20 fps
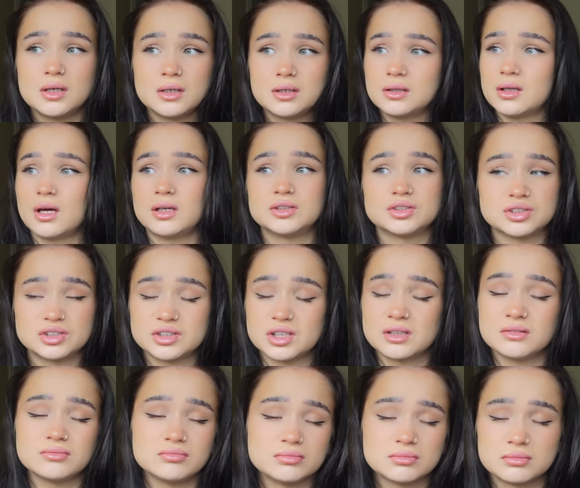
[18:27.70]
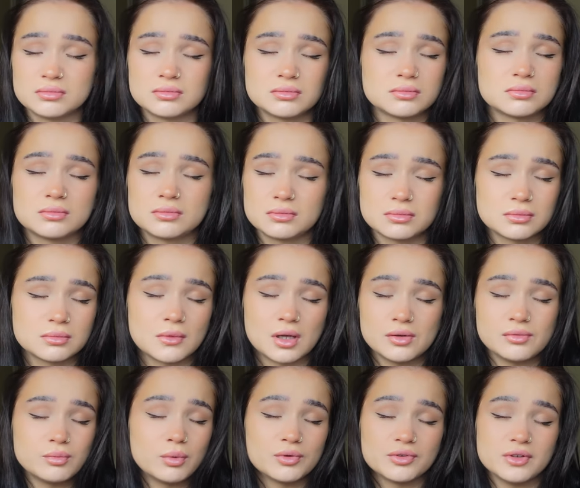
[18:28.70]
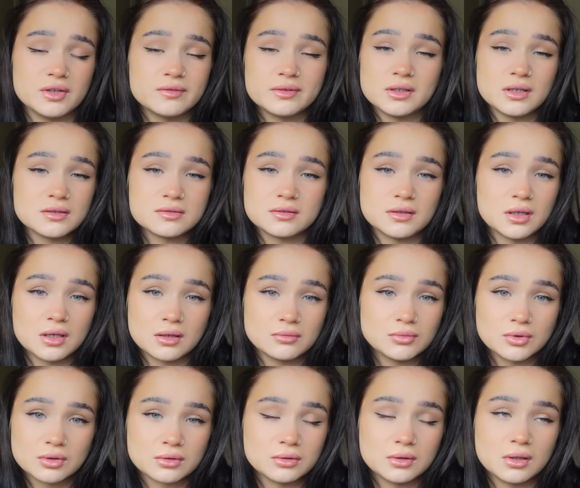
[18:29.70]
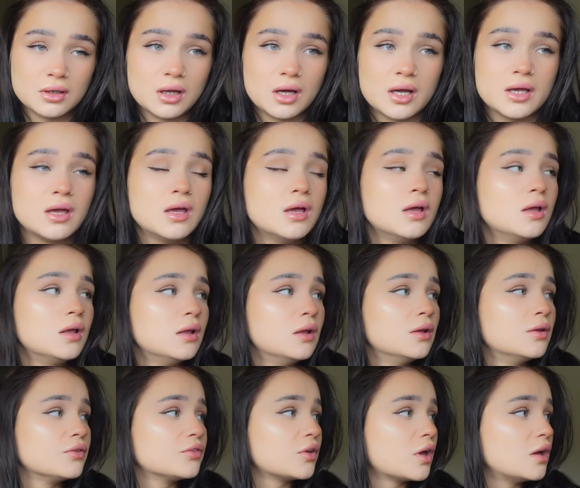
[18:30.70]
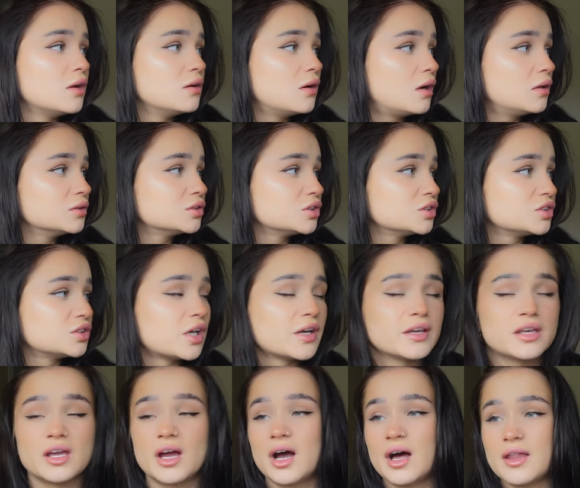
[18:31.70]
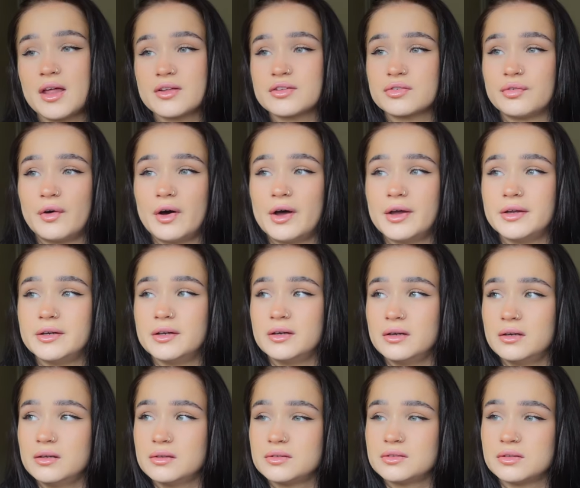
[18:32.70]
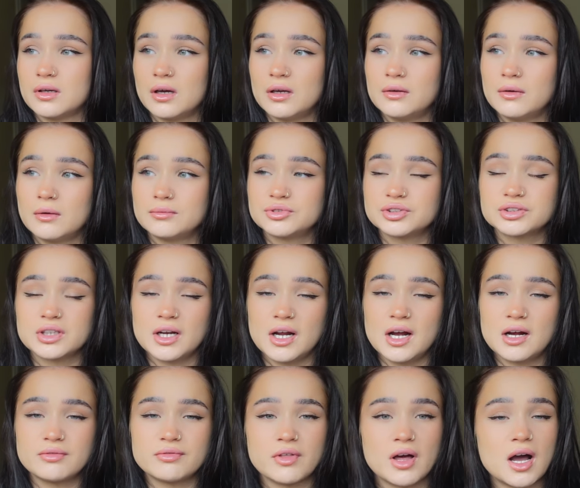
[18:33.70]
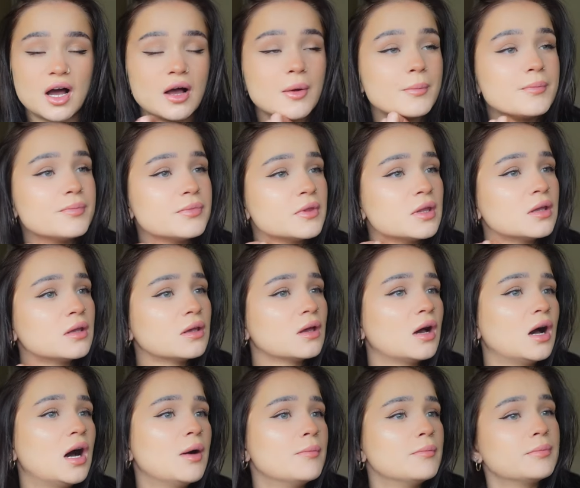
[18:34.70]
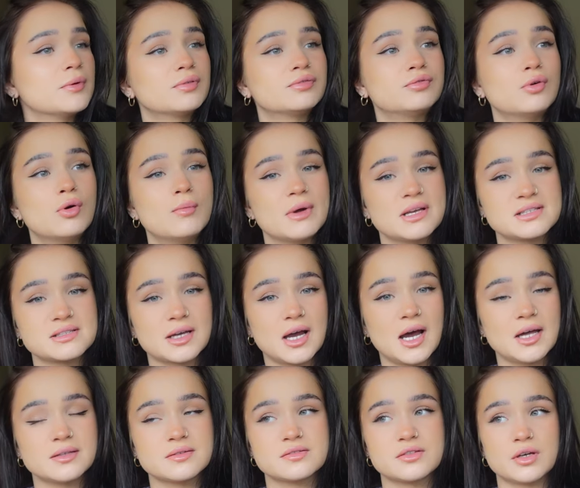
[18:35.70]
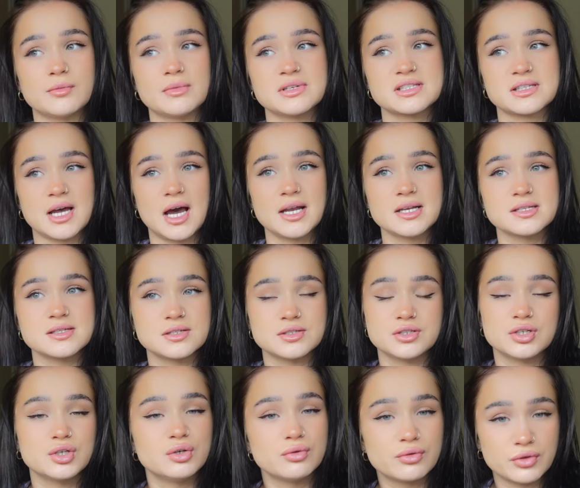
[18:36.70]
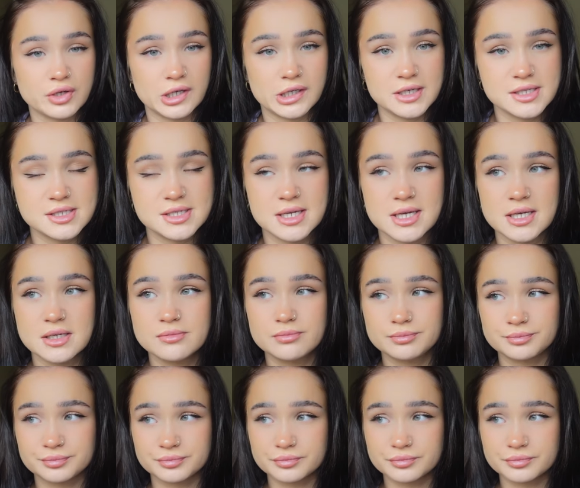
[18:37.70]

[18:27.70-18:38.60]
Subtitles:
Like, I wasn't even listening, I'm not gonna lie. So I was just like, yeah, that's fine. So I'm just gonna have that before my scan. So my scan is at 2:30